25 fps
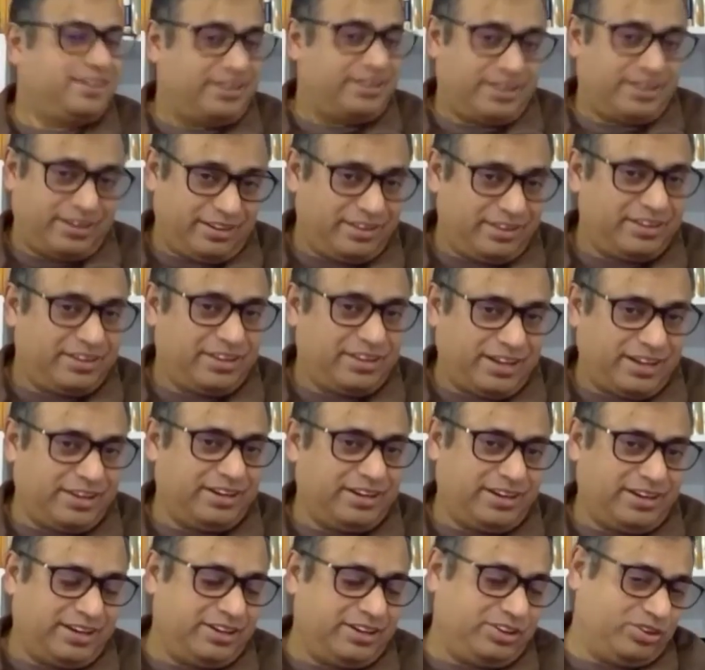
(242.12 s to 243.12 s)
uh,
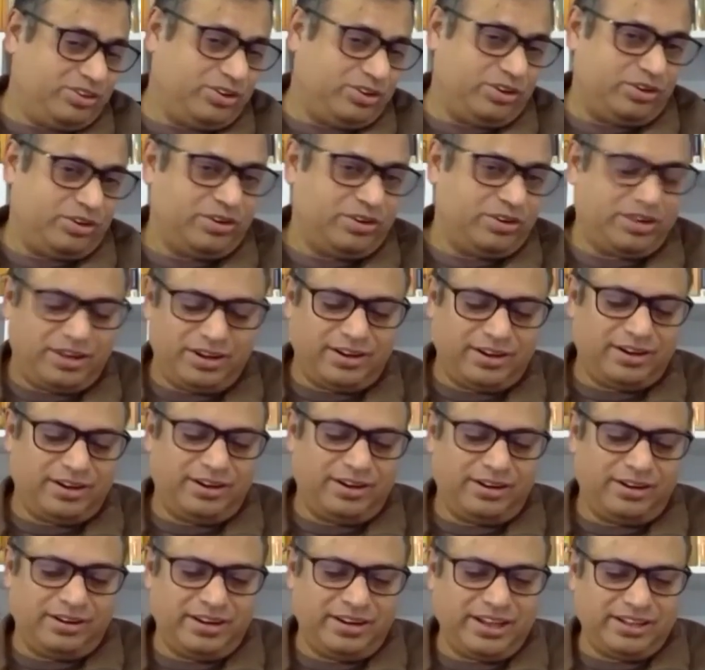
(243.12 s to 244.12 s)
and and you know,
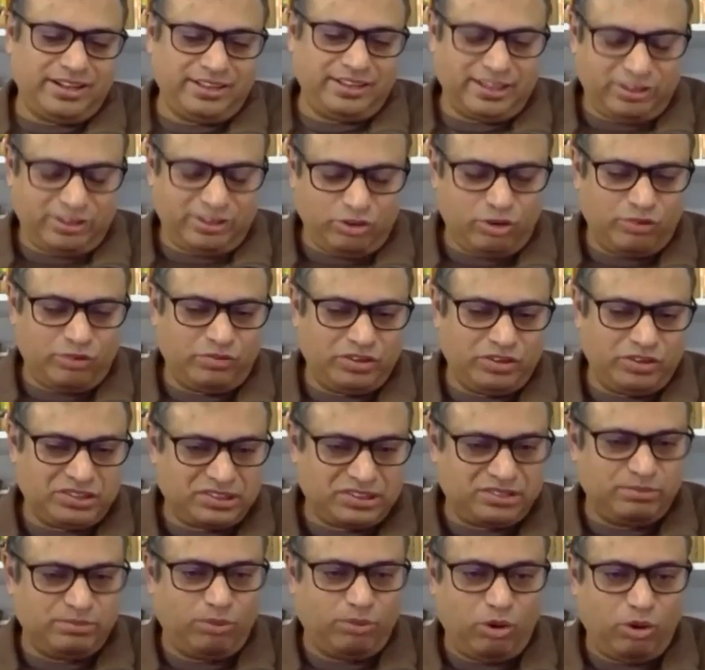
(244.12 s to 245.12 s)
uh, and that too of a
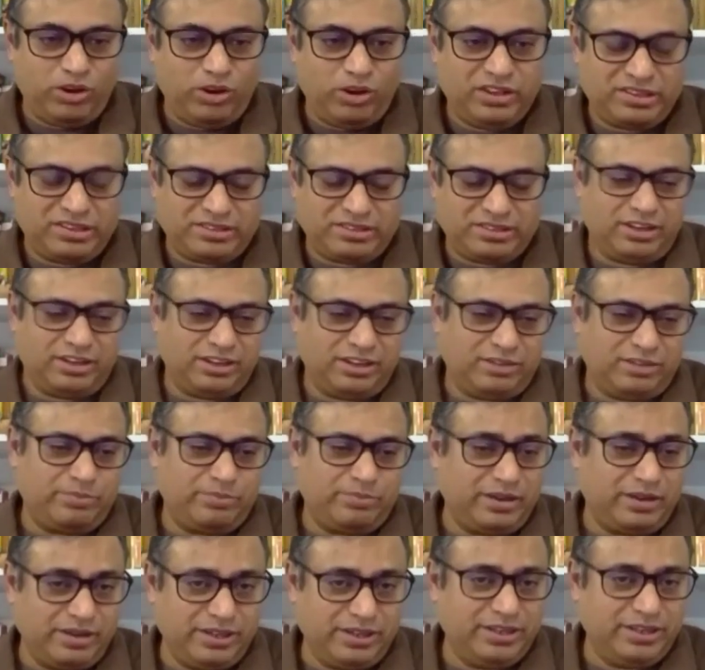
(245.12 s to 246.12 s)
small startup, a
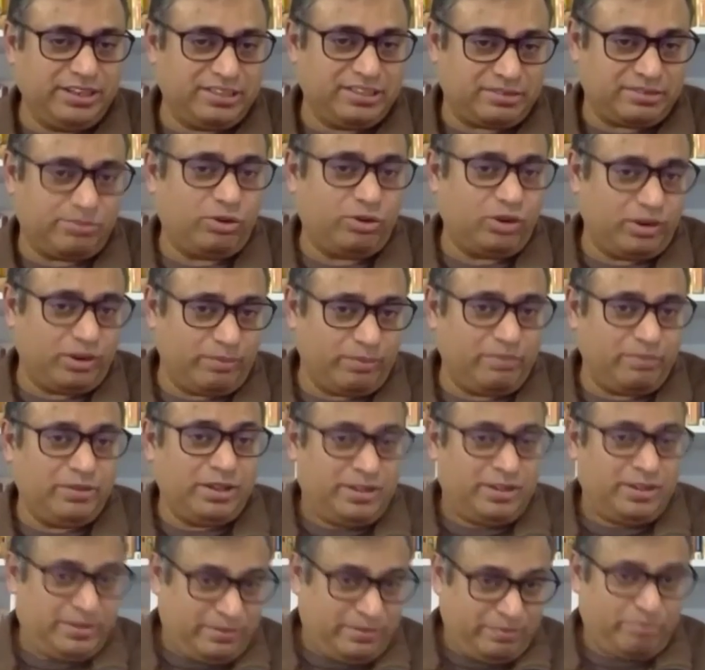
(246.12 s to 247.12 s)
really small
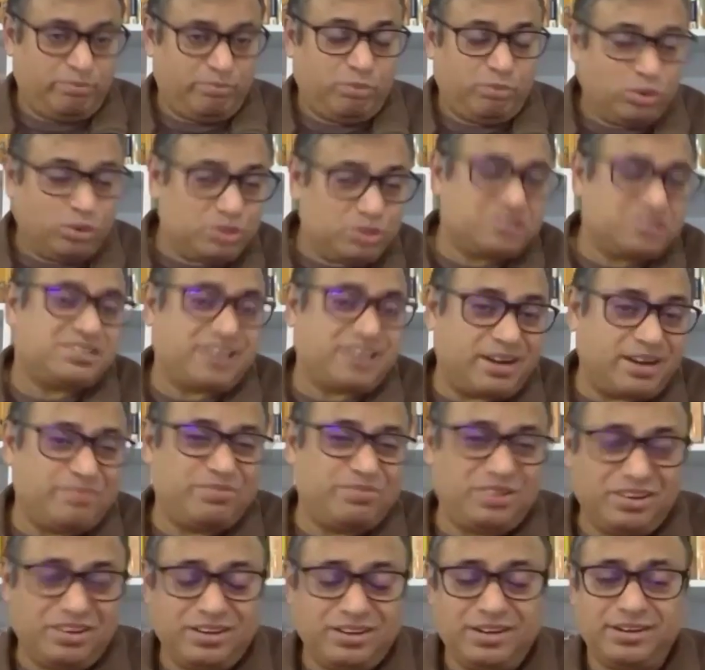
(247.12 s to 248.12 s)

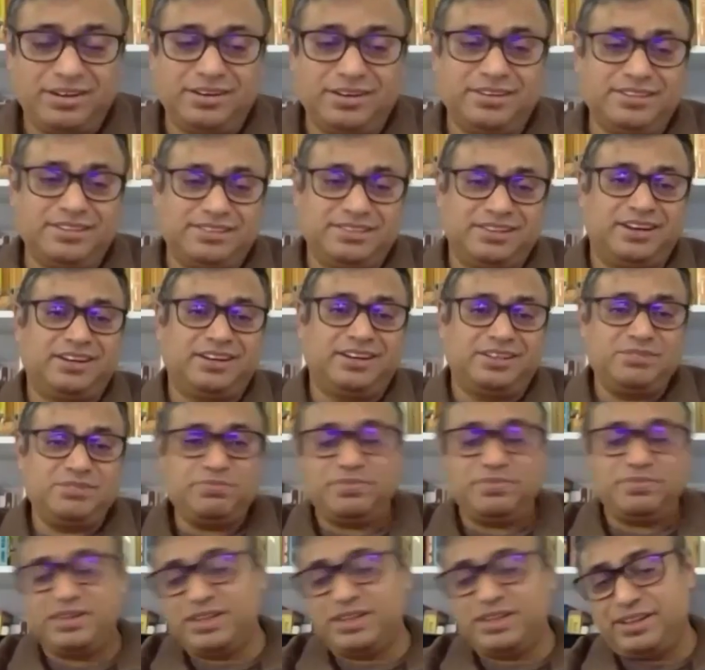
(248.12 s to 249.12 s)
bootstrapped uh,
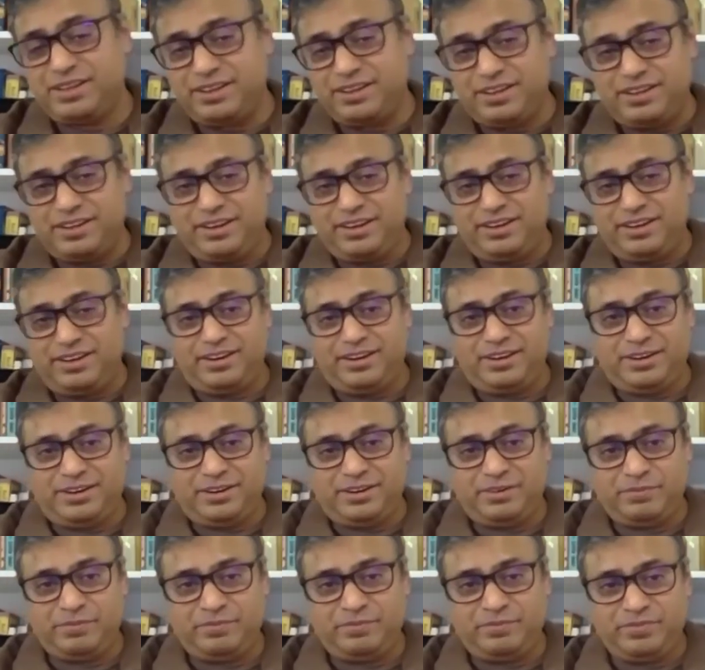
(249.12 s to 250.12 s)
startup.
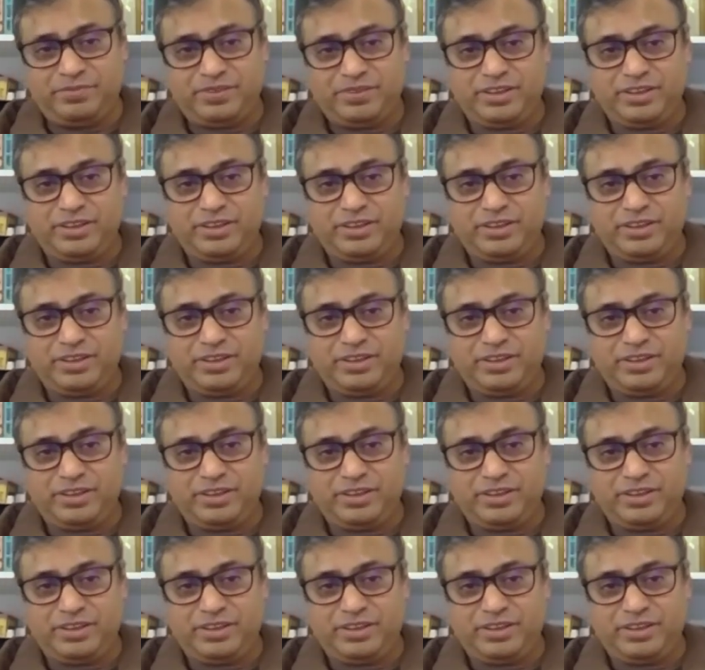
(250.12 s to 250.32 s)
Um,